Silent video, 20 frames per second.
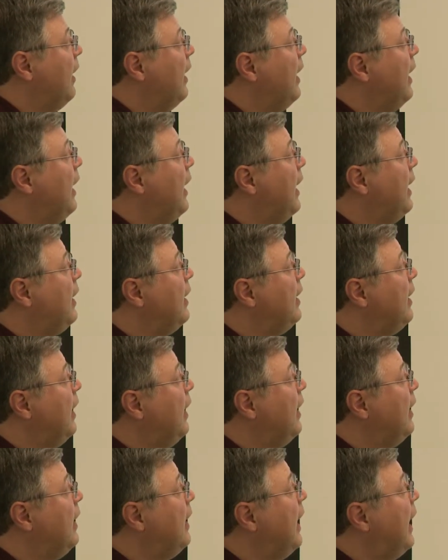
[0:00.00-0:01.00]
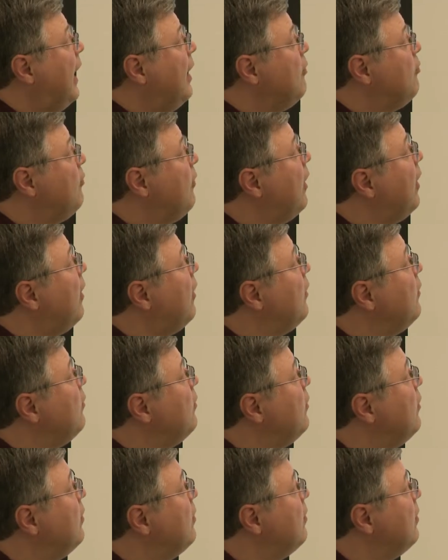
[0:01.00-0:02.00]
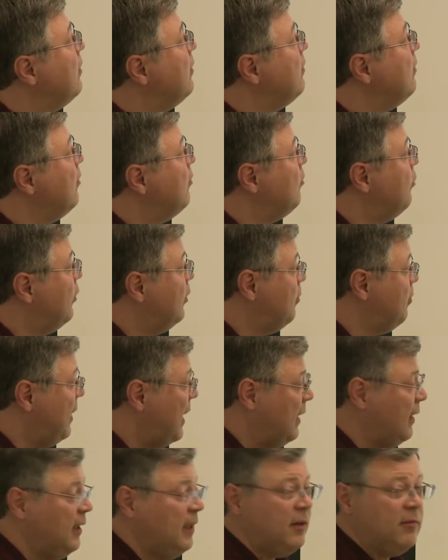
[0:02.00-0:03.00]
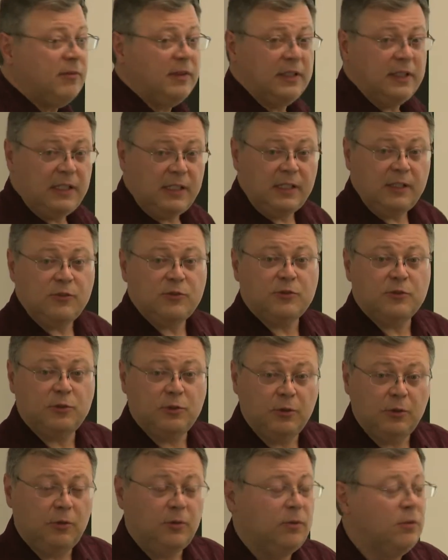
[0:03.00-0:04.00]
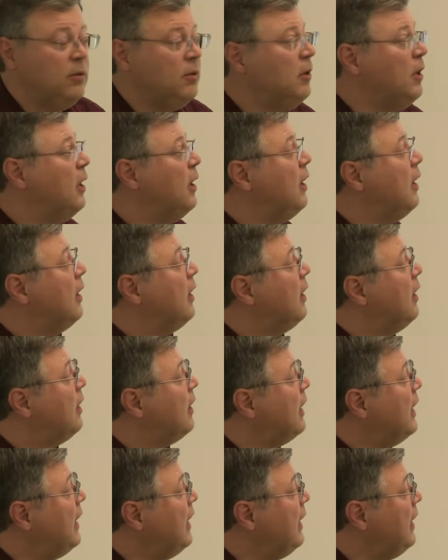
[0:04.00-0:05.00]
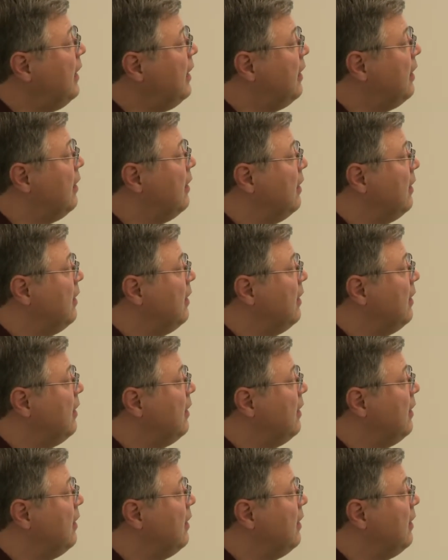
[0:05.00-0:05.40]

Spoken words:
and I found for many of these too Greek